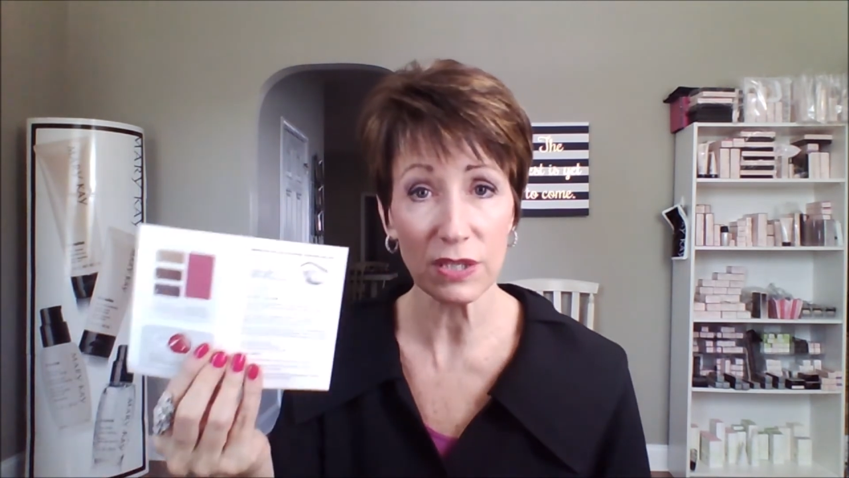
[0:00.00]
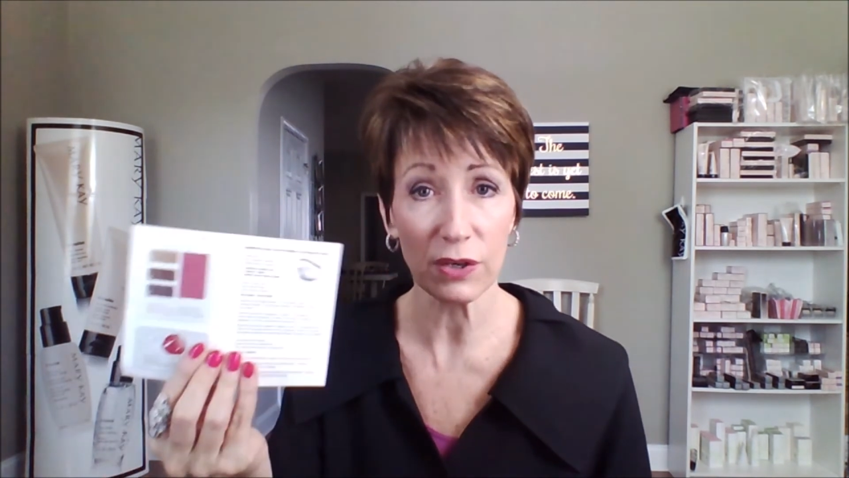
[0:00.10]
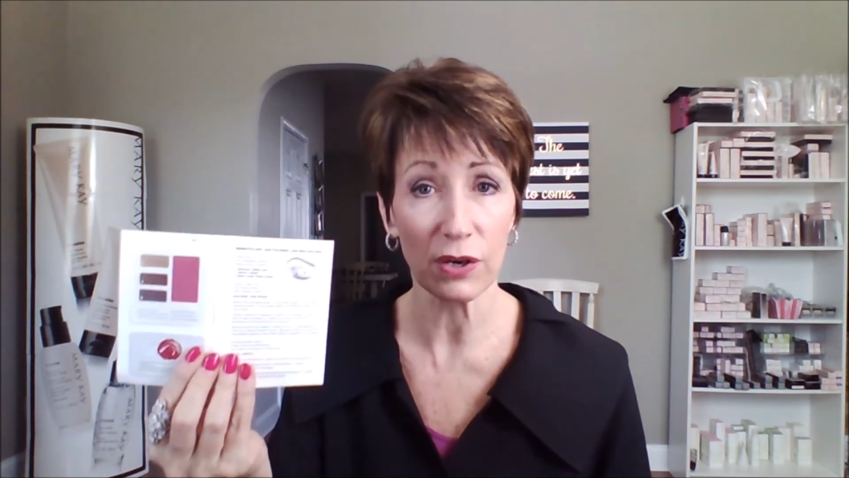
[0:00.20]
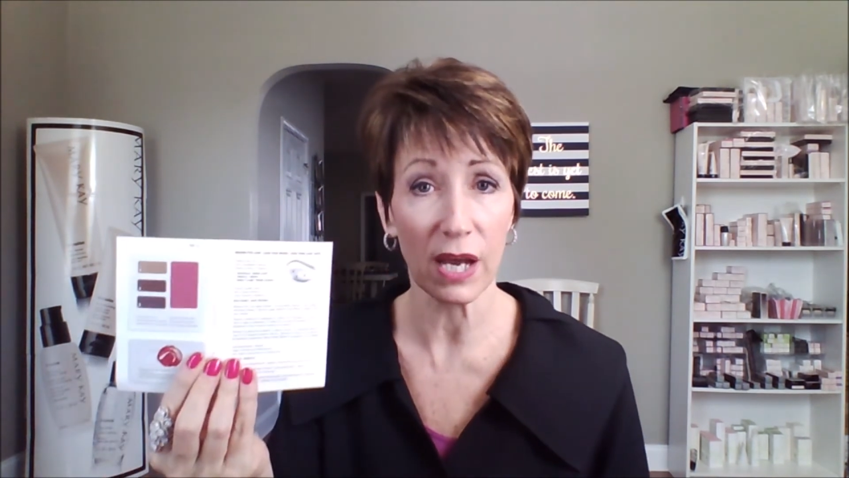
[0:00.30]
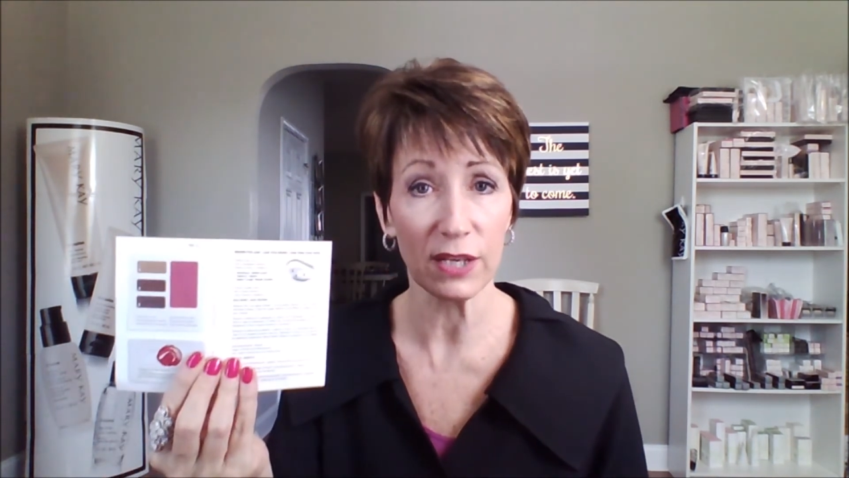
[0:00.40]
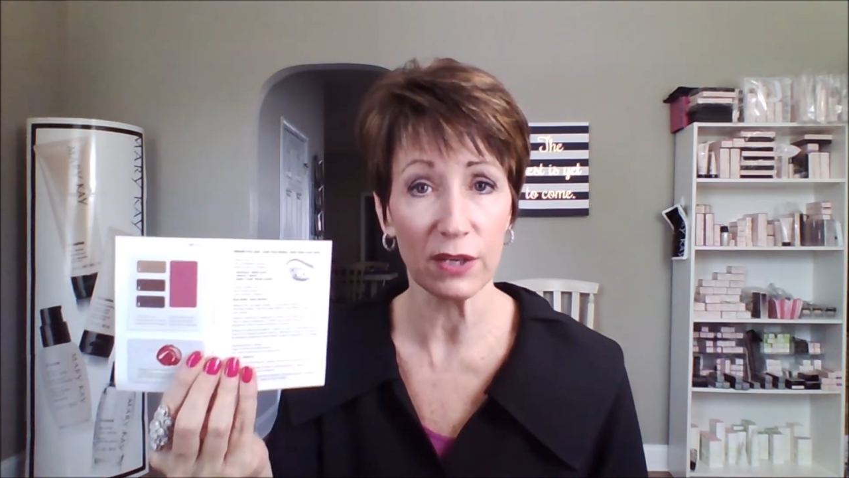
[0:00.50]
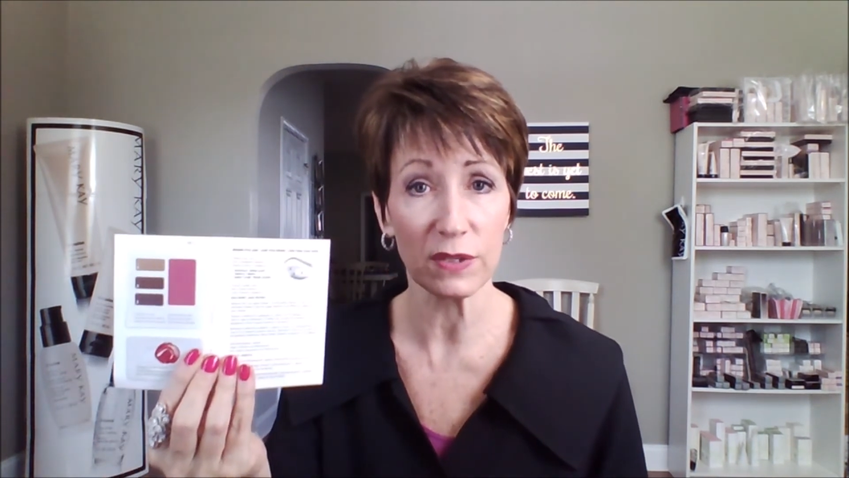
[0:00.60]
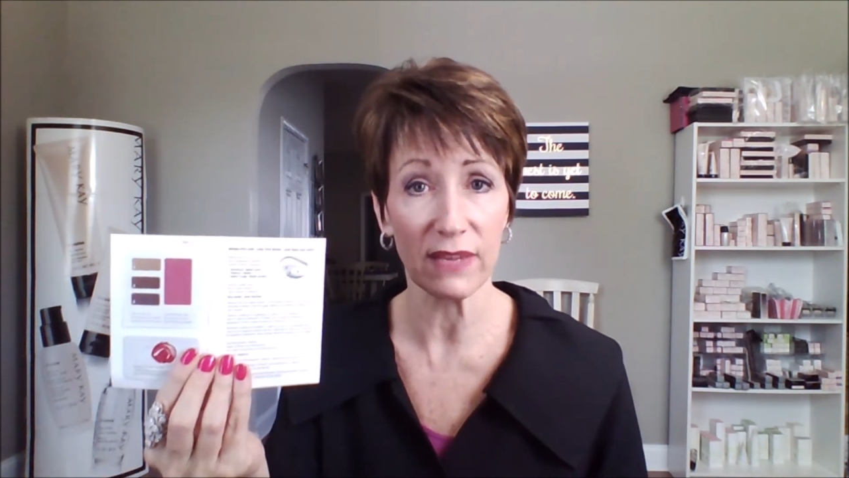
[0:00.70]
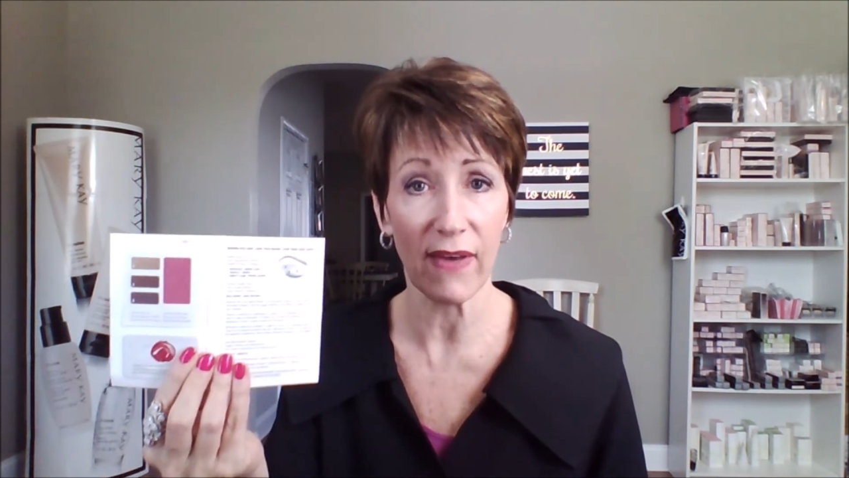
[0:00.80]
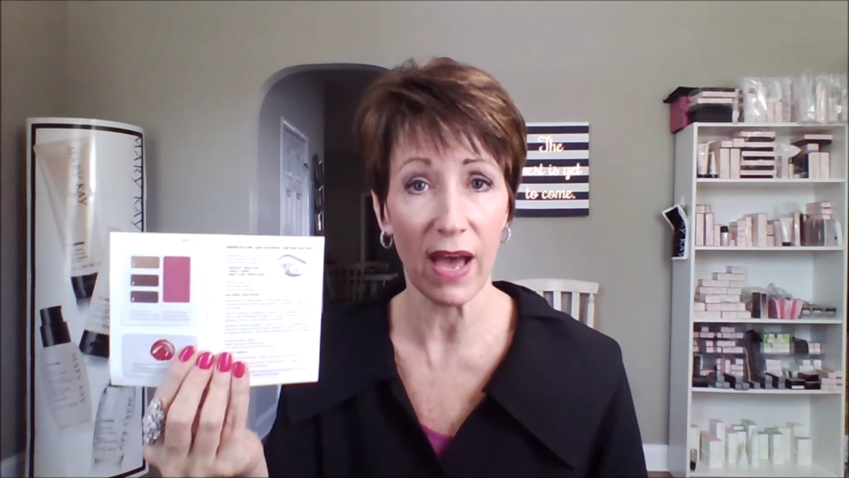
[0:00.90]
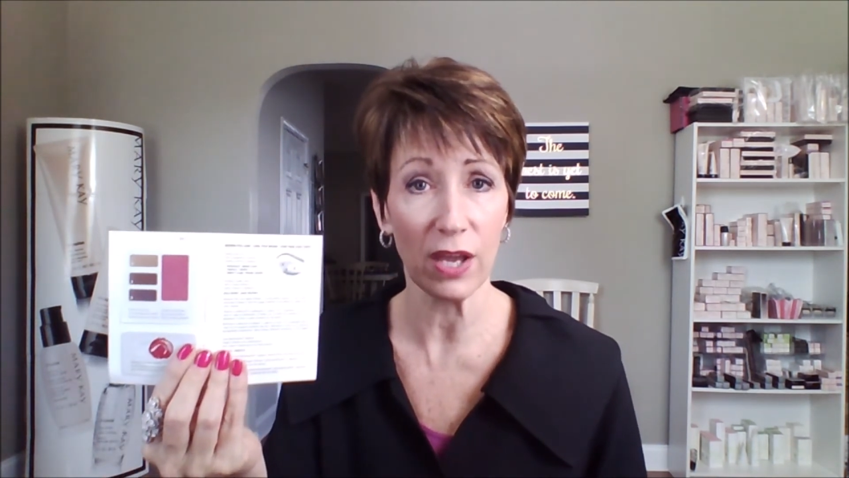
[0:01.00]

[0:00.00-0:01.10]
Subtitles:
so you're not using that.